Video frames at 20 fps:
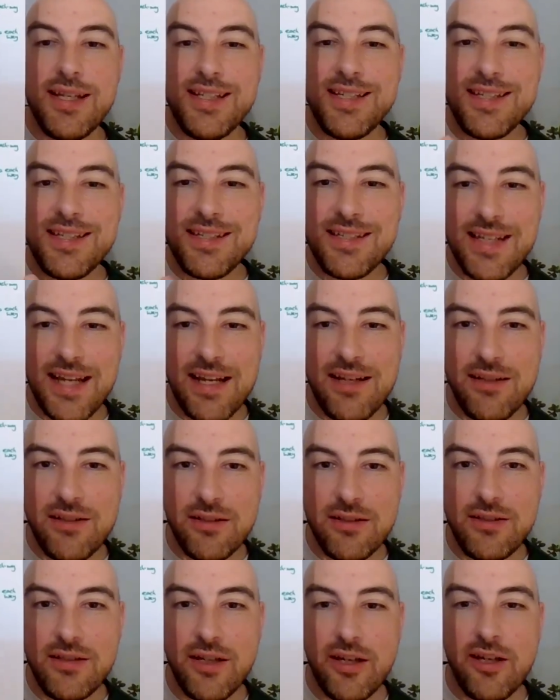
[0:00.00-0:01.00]

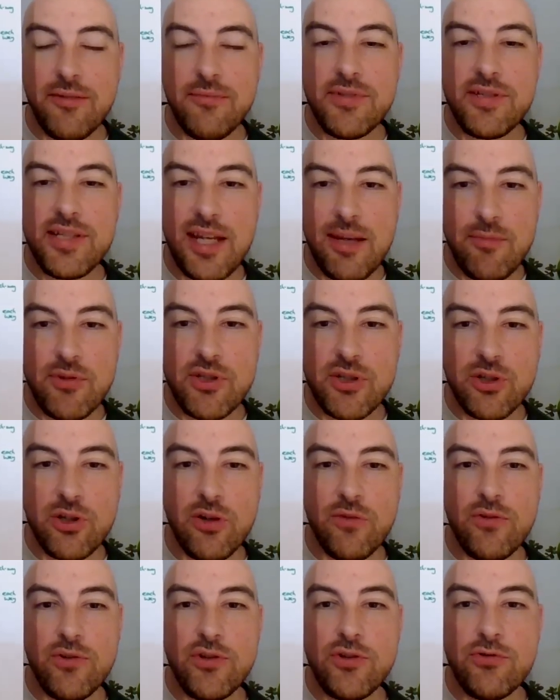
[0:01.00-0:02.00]
Standard terms, same as the
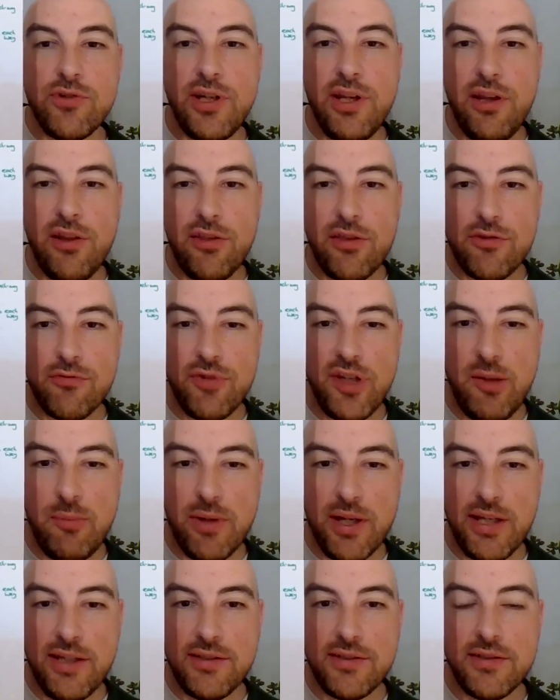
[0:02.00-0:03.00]
Coventry, three
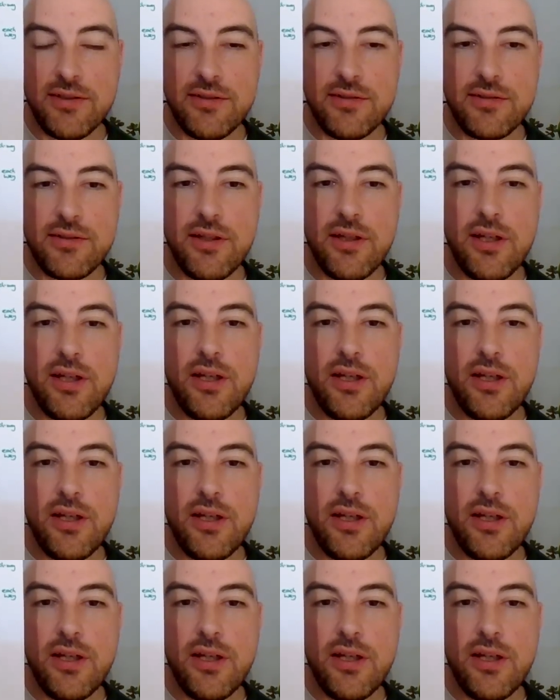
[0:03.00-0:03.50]
places.